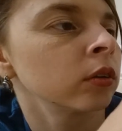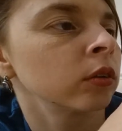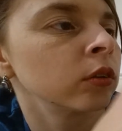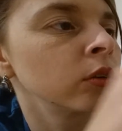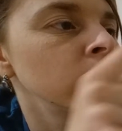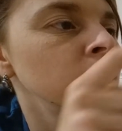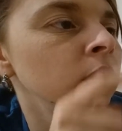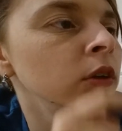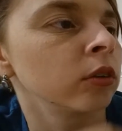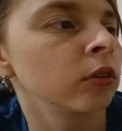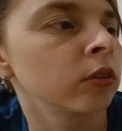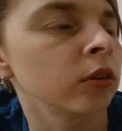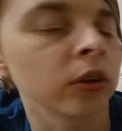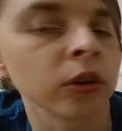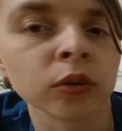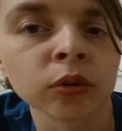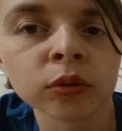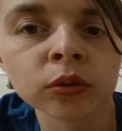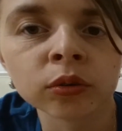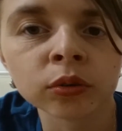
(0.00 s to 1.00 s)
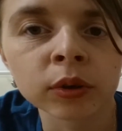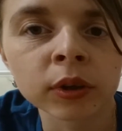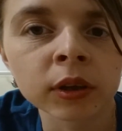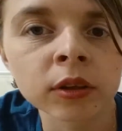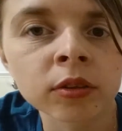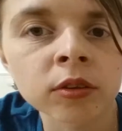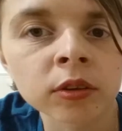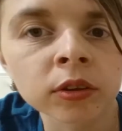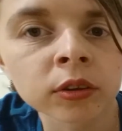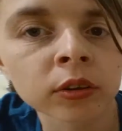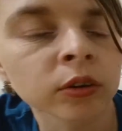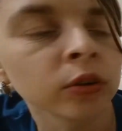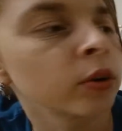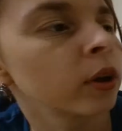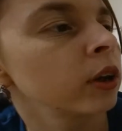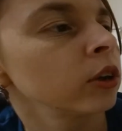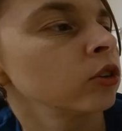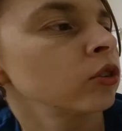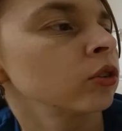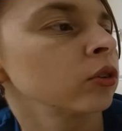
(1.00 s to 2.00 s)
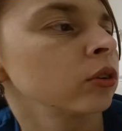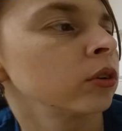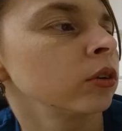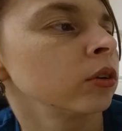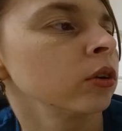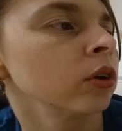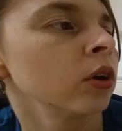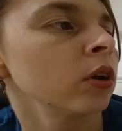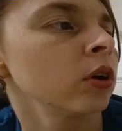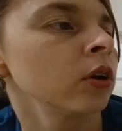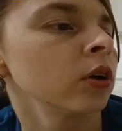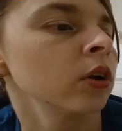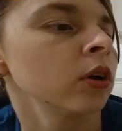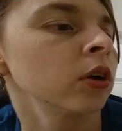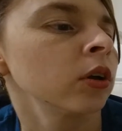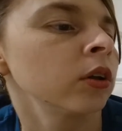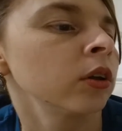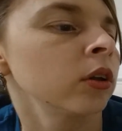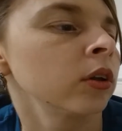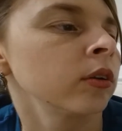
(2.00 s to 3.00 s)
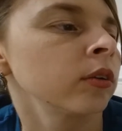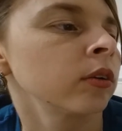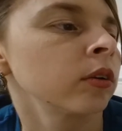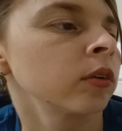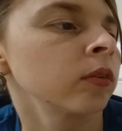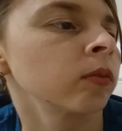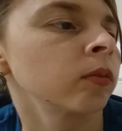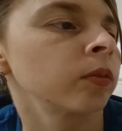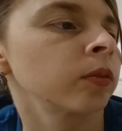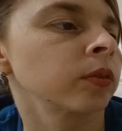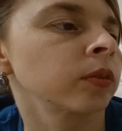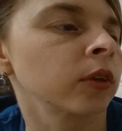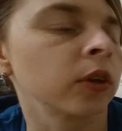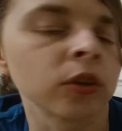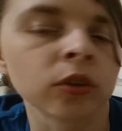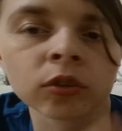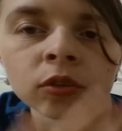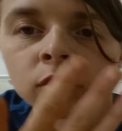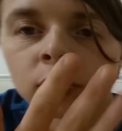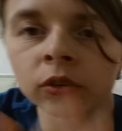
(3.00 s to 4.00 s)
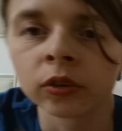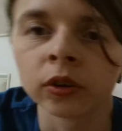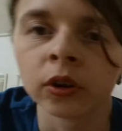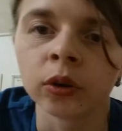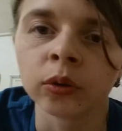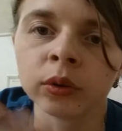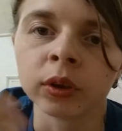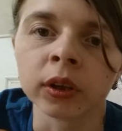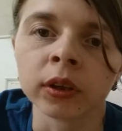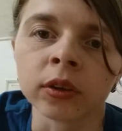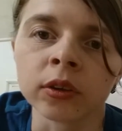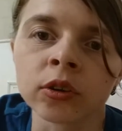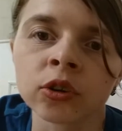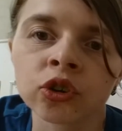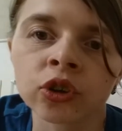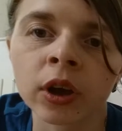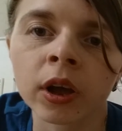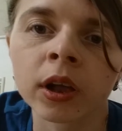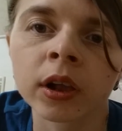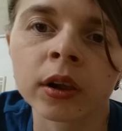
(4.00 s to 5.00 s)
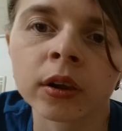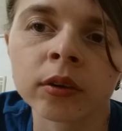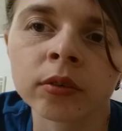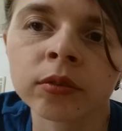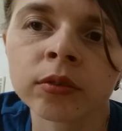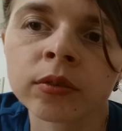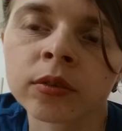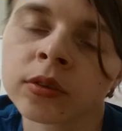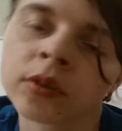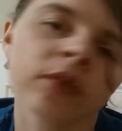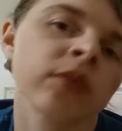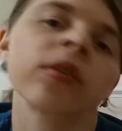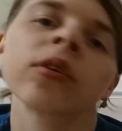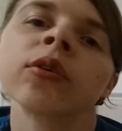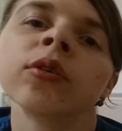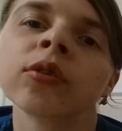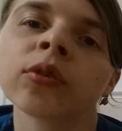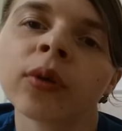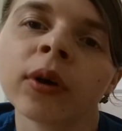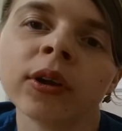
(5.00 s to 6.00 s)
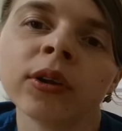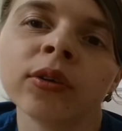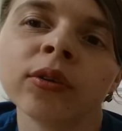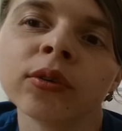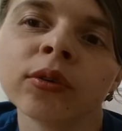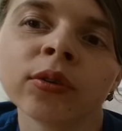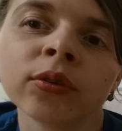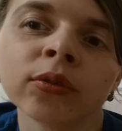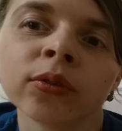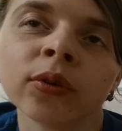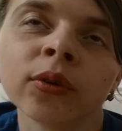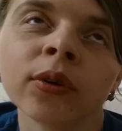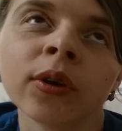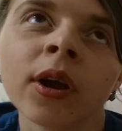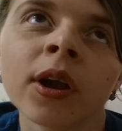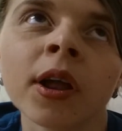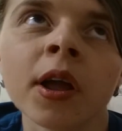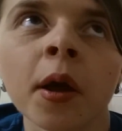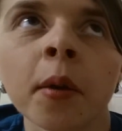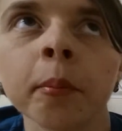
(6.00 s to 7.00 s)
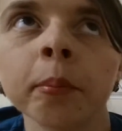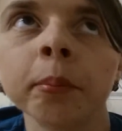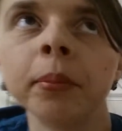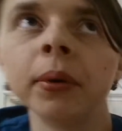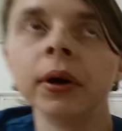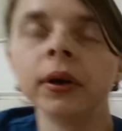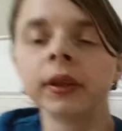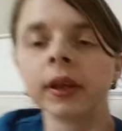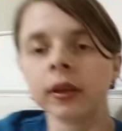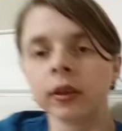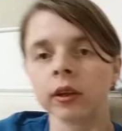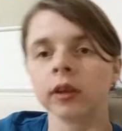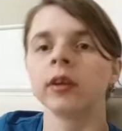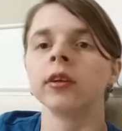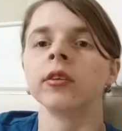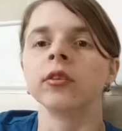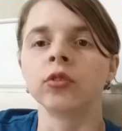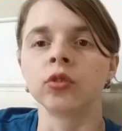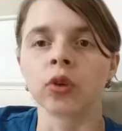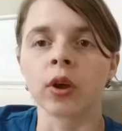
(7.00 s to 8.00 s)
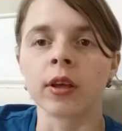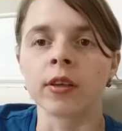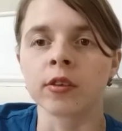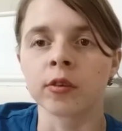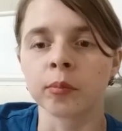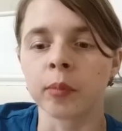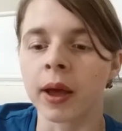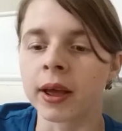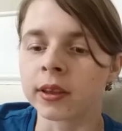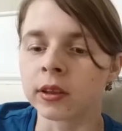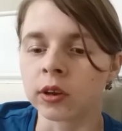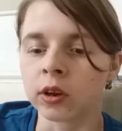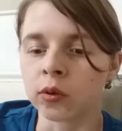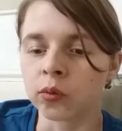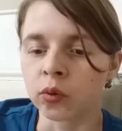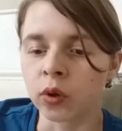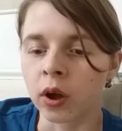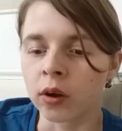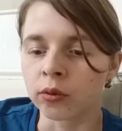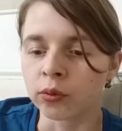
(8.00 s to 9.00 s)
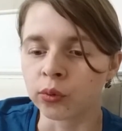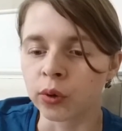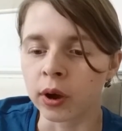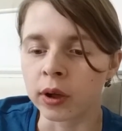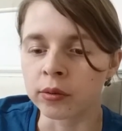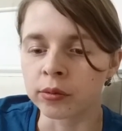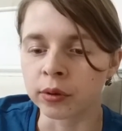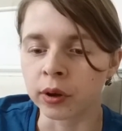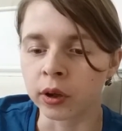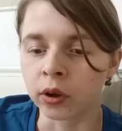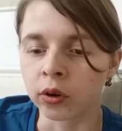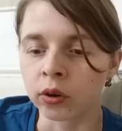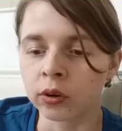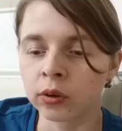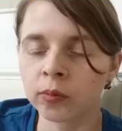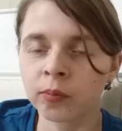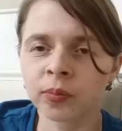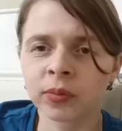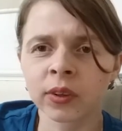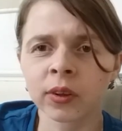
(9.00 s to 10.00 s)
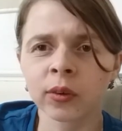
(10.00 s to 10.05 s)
So you can see Goodreads integration. It's loading the shelves, so it's quite useful. But I think it drains battery if you have Wi-Fi on,